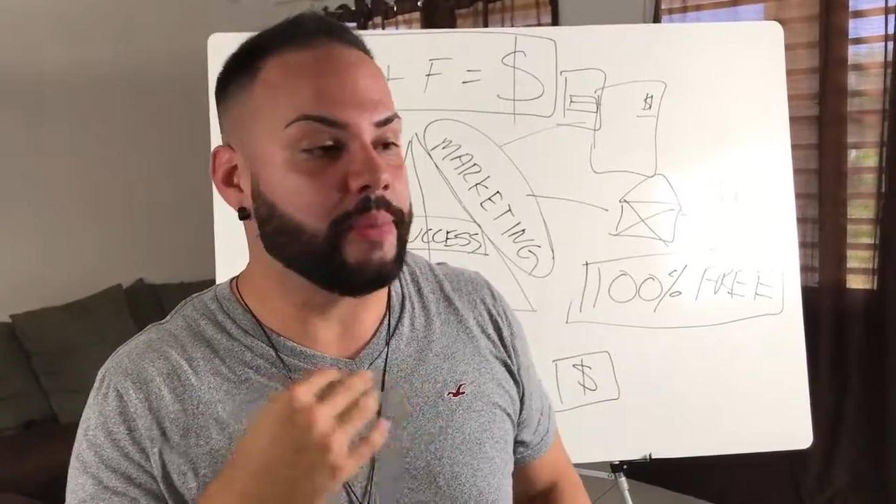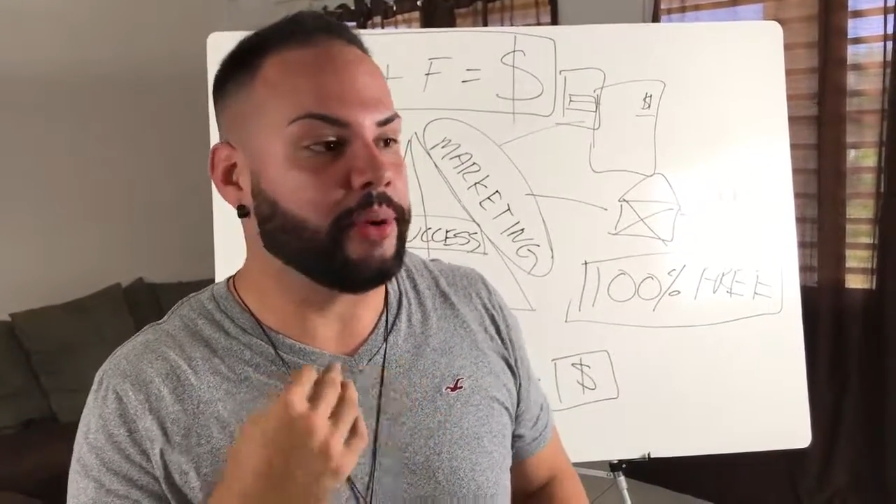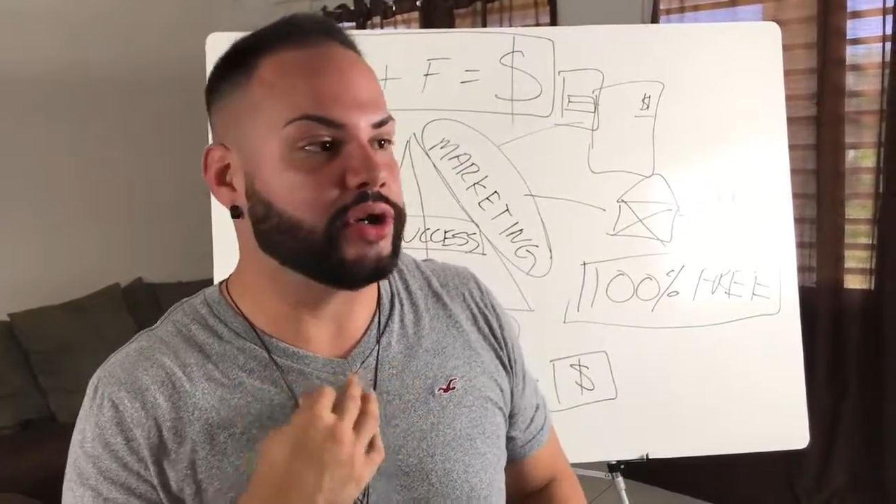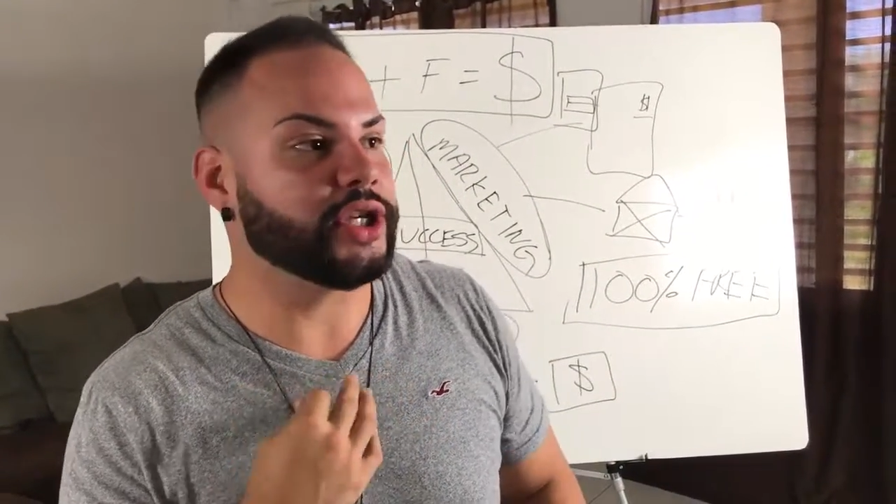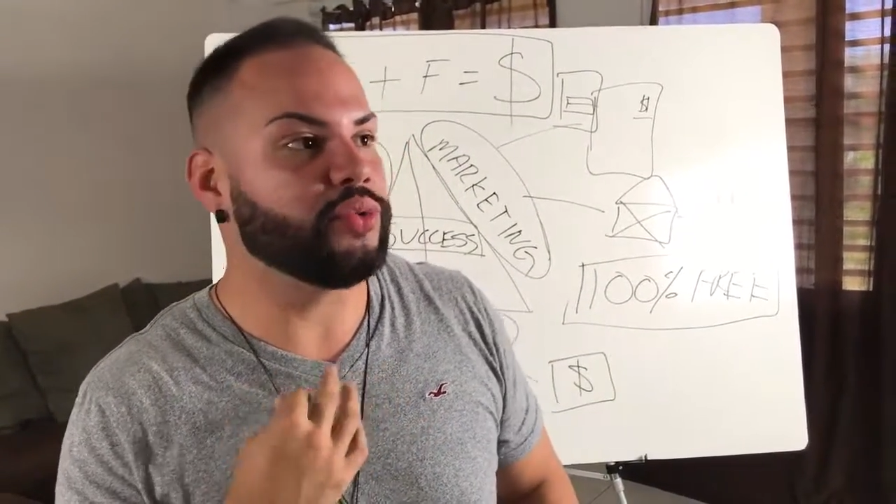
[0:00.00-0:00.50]
the
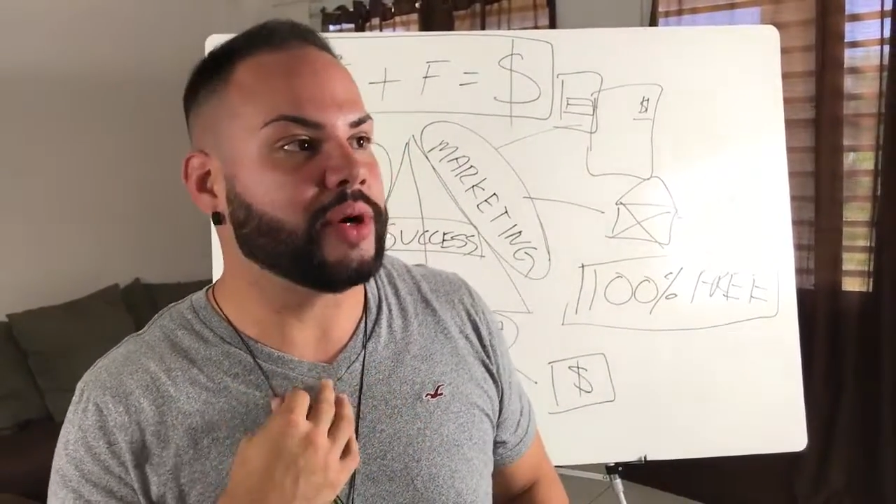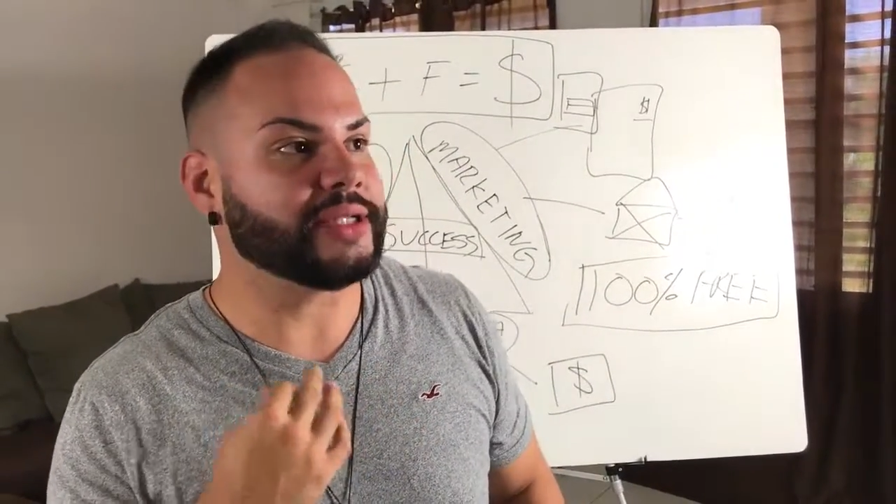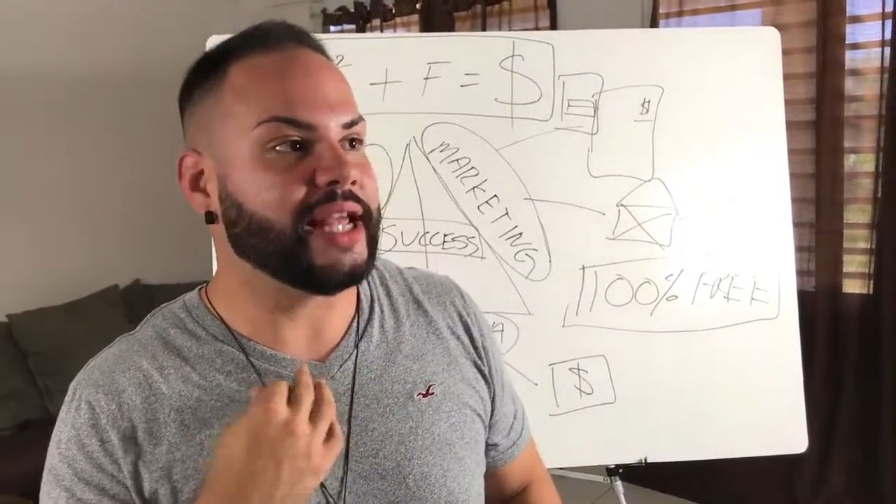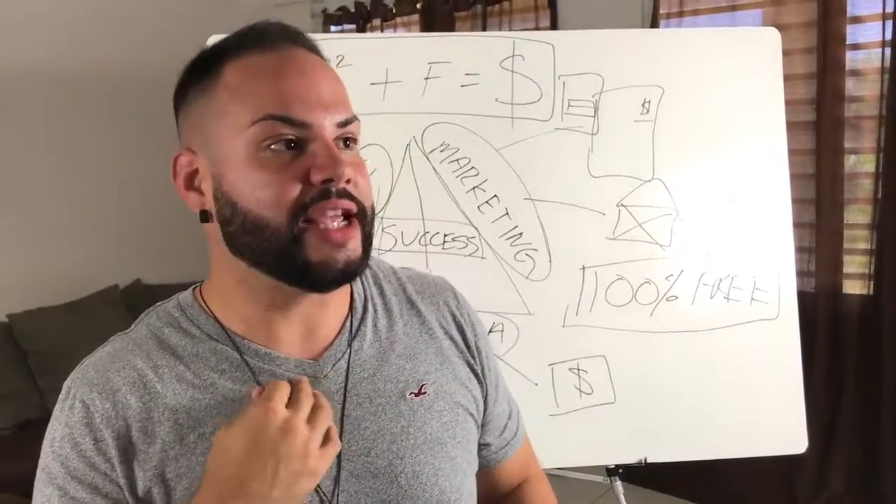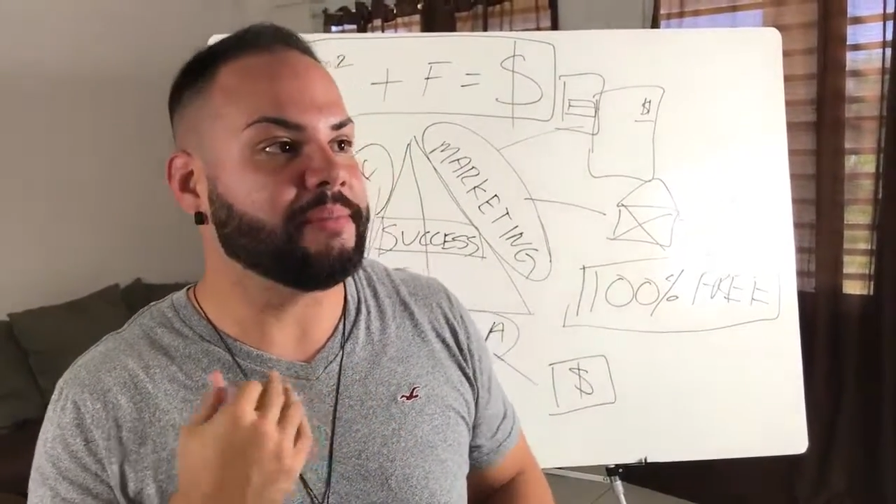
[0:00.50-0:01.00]
person who
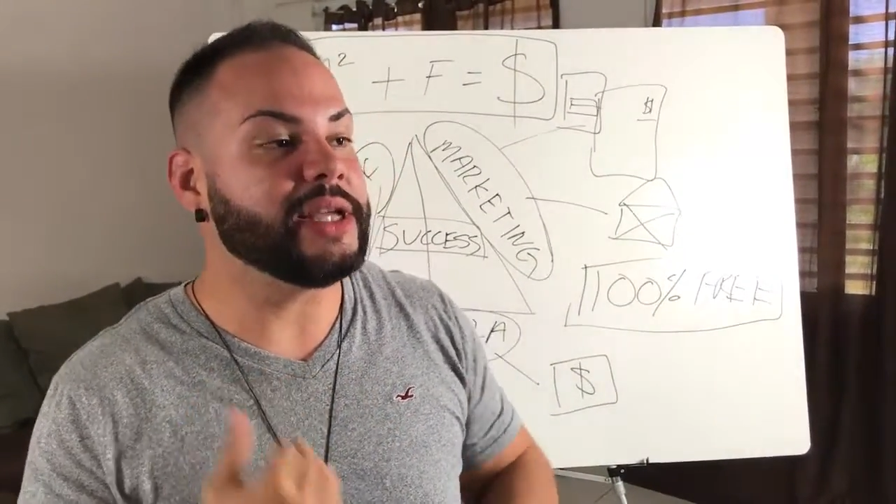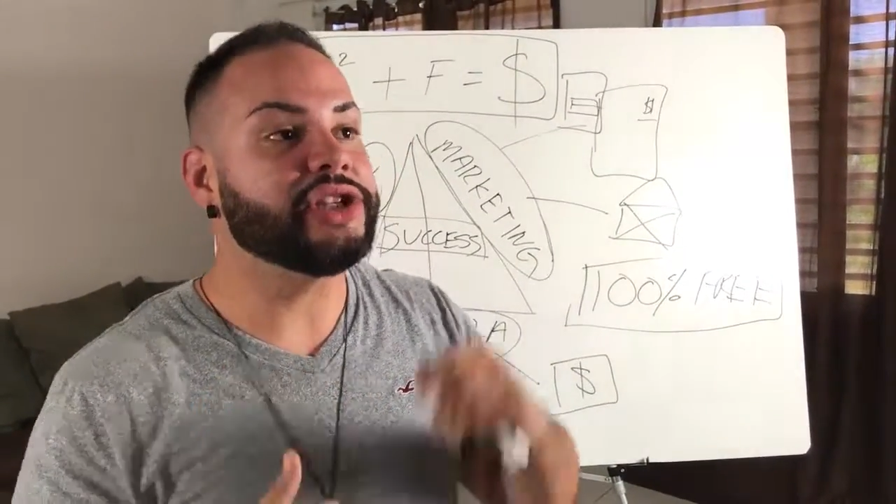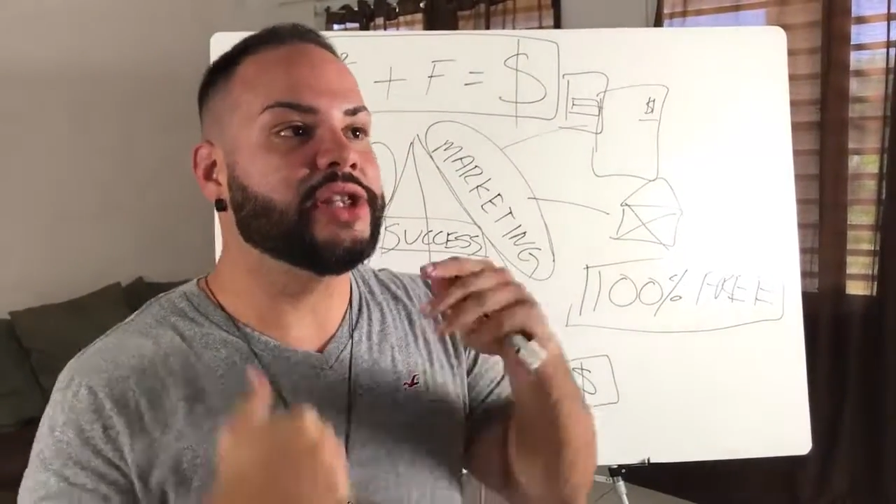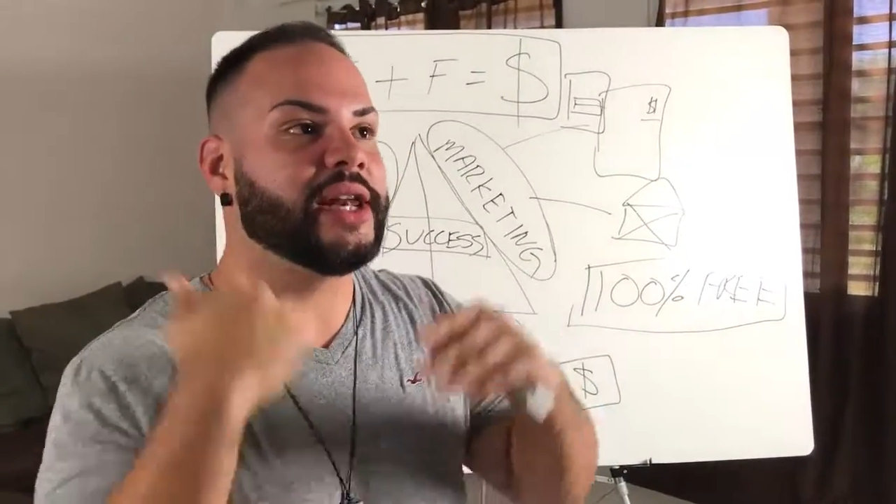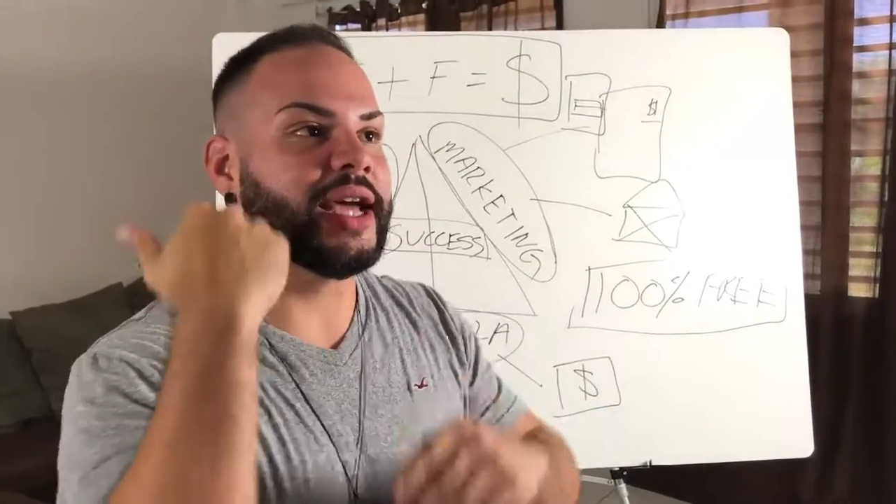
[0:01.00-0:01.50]
has taken me
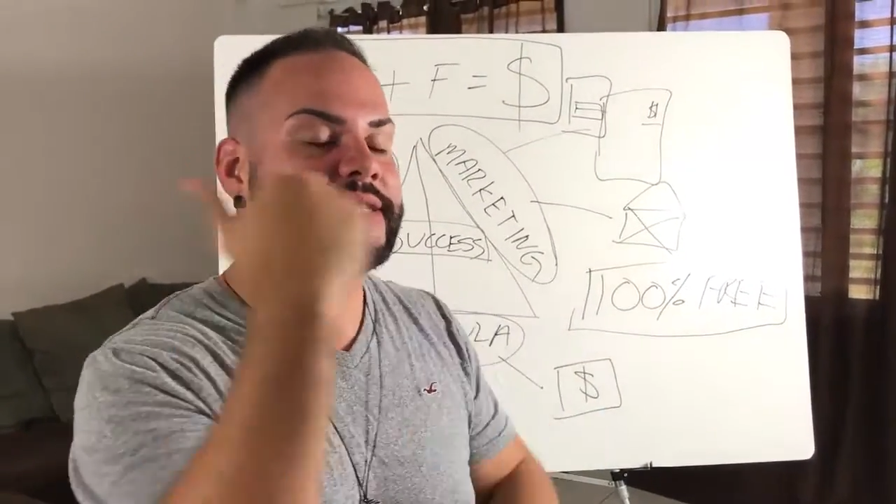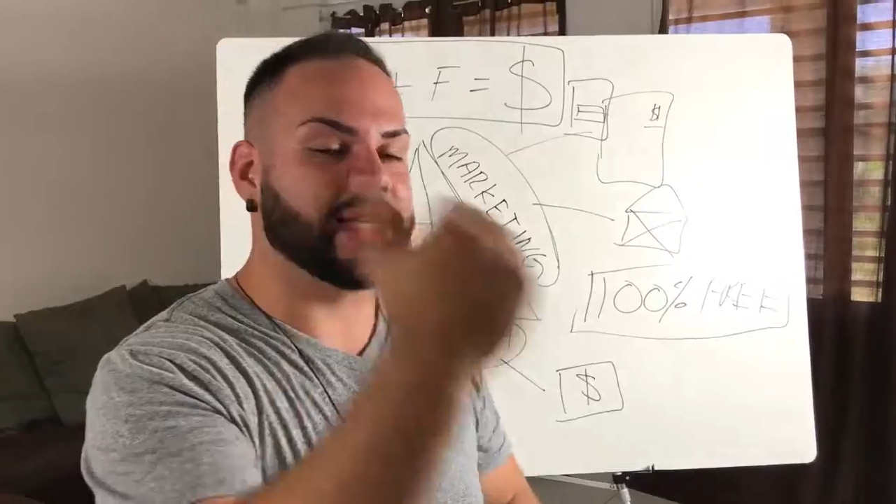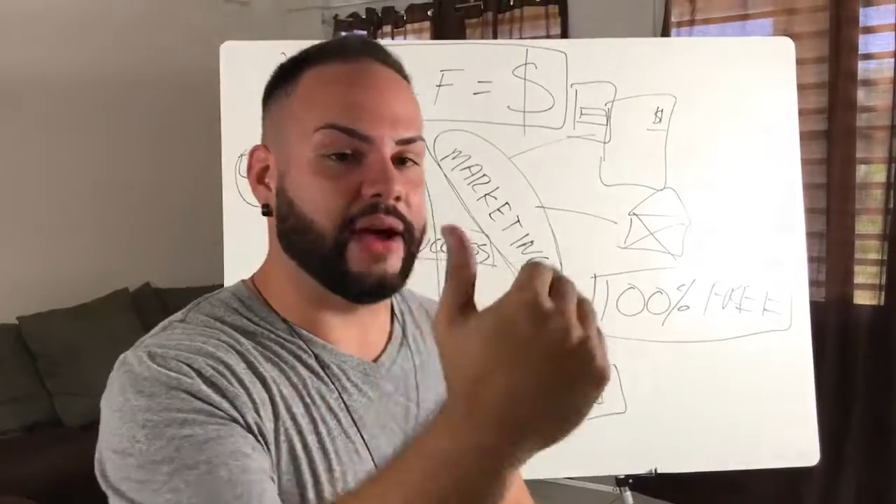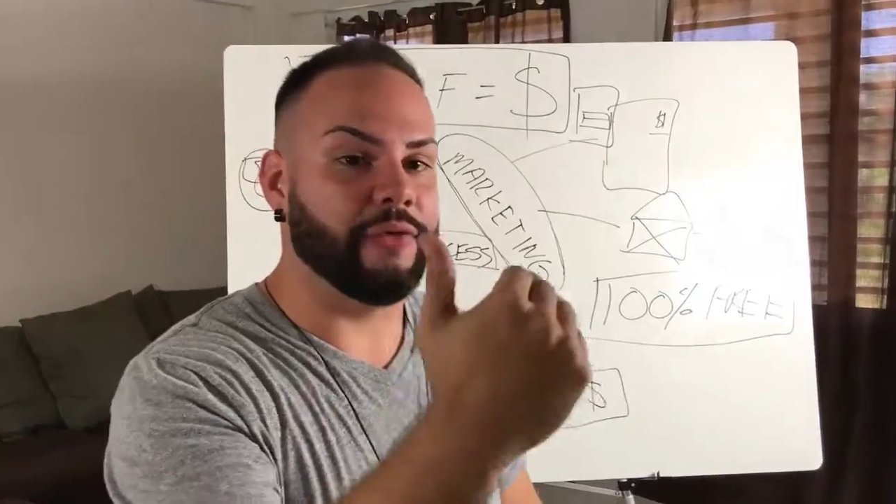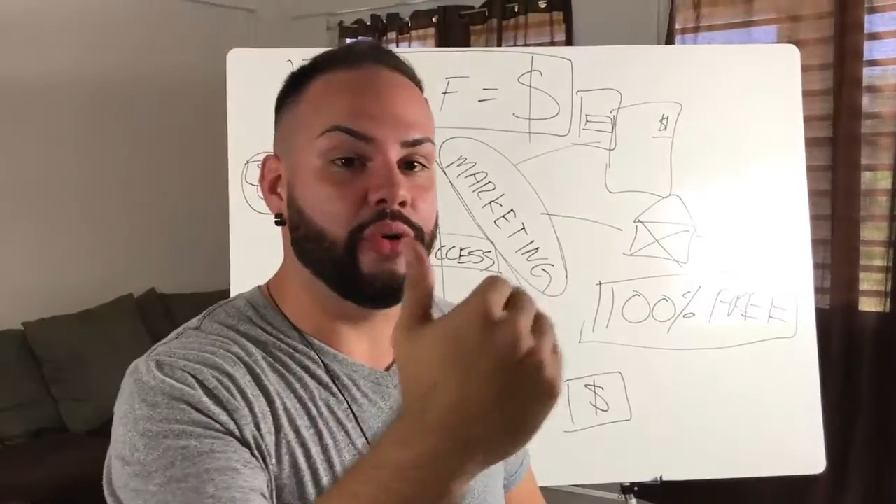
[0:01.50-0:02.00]
to the next
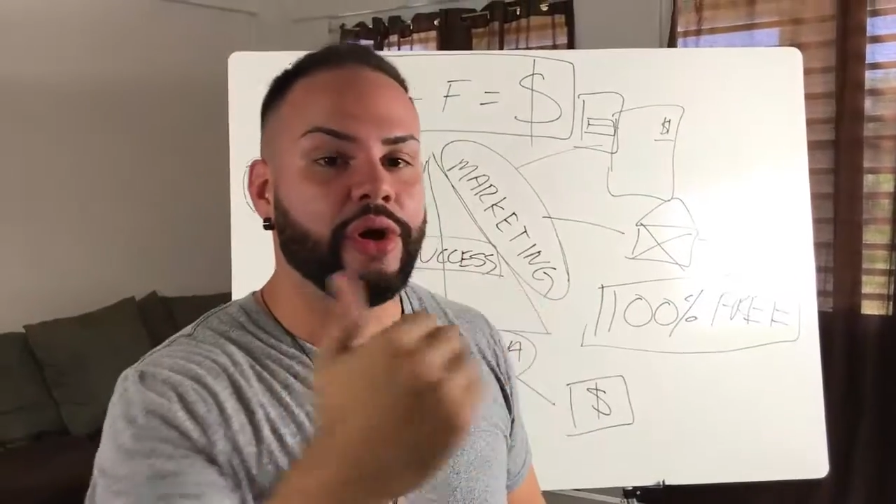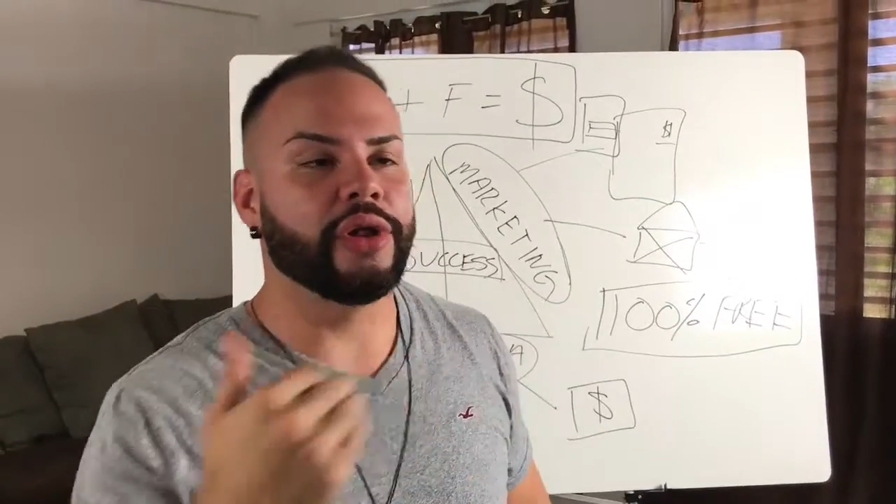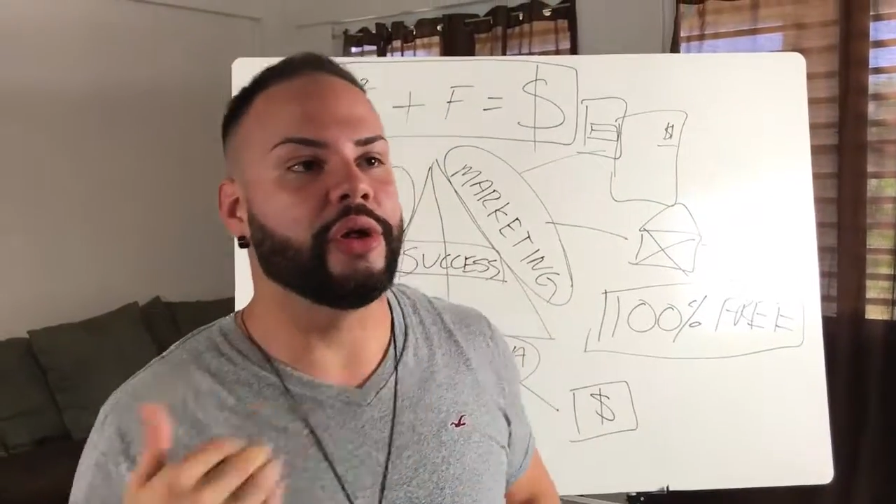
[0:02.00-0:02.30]
level,